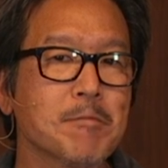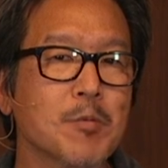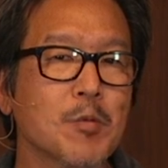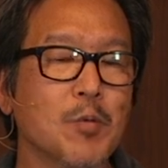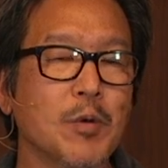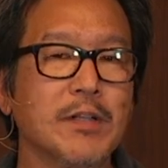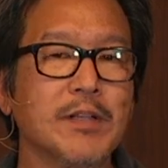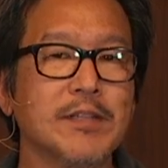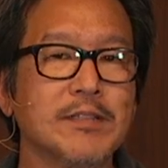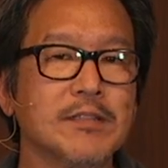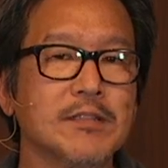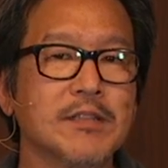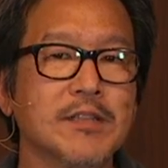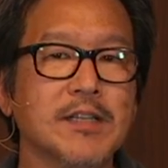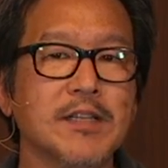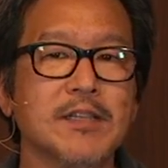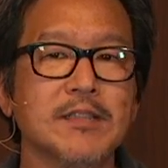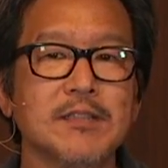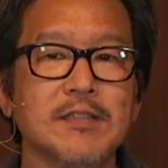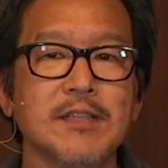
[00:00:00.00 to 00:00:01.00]
Well, let's look
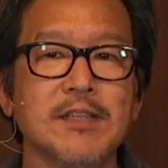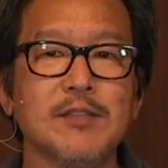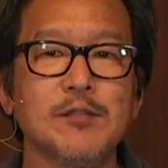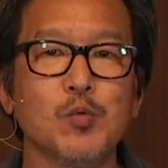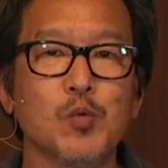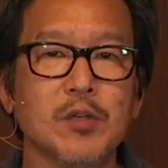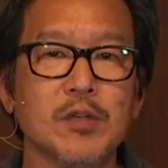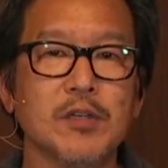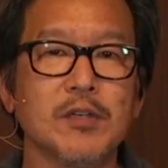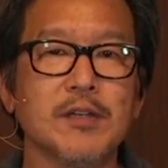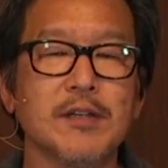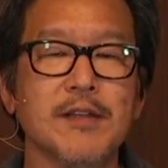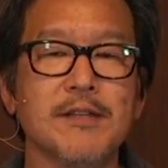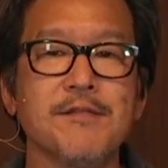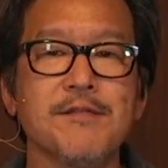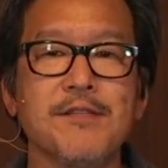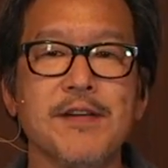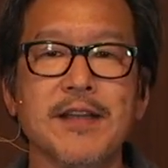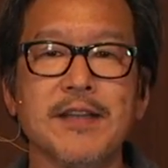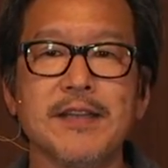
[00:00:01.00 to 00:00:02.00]
at today's word and
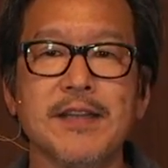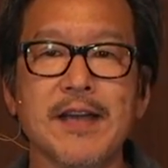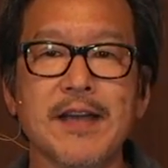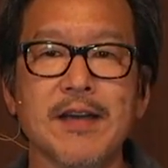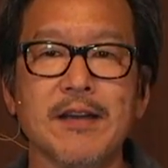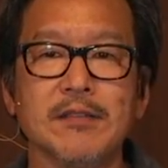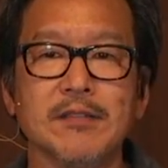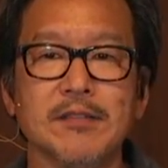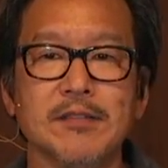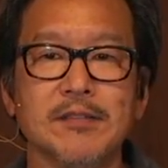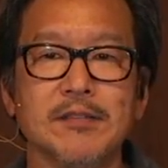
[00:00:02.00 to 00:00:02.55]
find out.